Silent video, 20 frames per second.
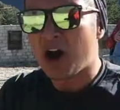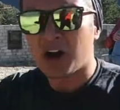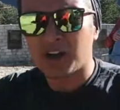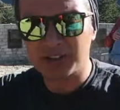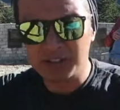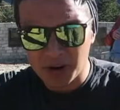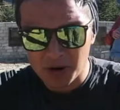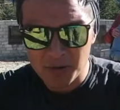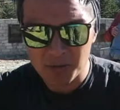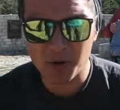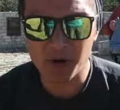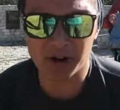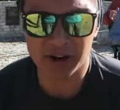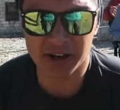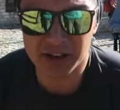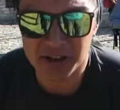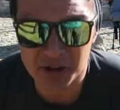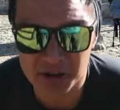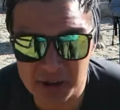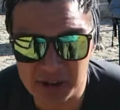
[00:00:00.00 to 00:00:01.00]
Oh, don't worry,
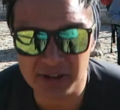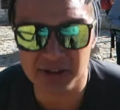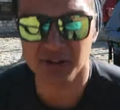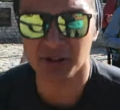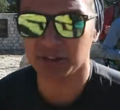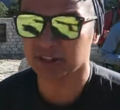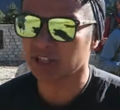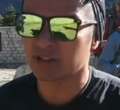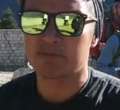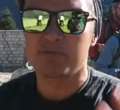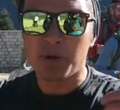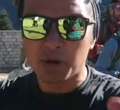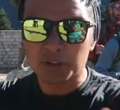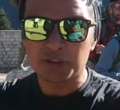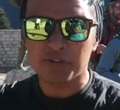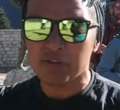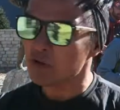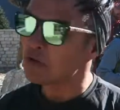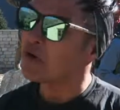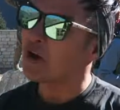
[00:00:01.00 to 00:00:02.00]
you can do it. Just
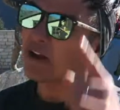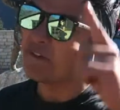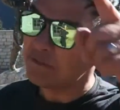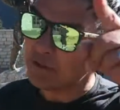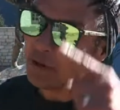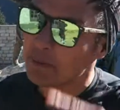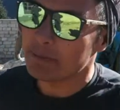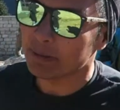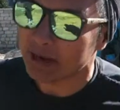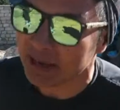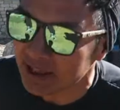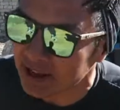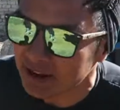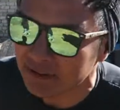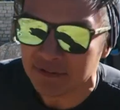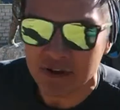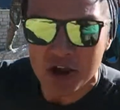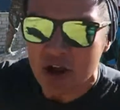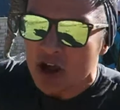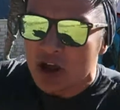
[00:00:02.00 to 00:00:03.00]
push through. If you
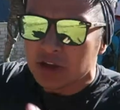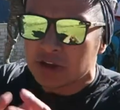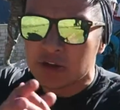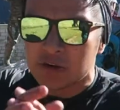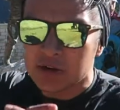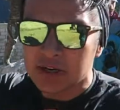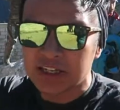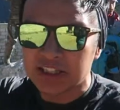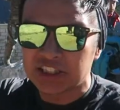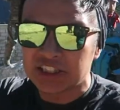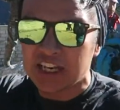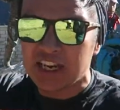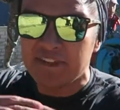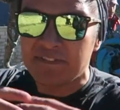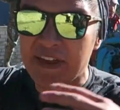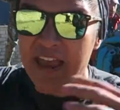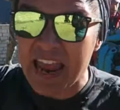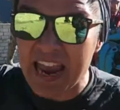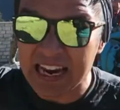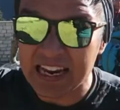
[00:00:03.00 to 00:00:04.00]
believe, you can
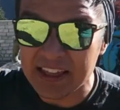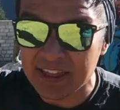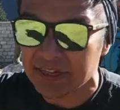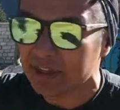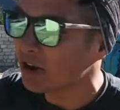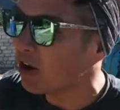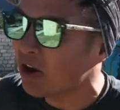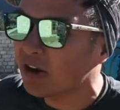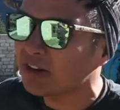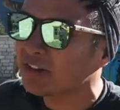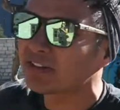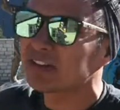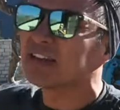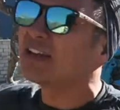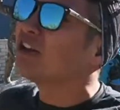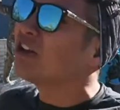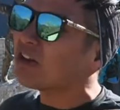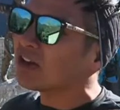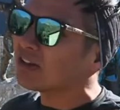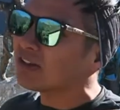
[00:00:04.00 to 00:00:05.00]
achieve anything. Honestly,
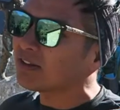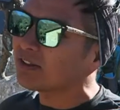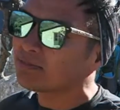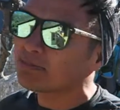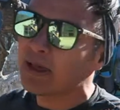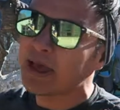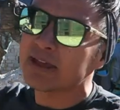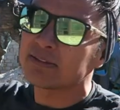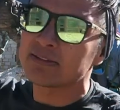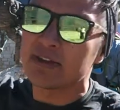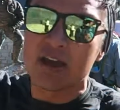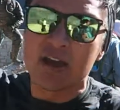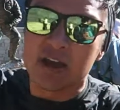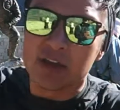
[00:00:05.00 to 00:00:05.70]
look at this place.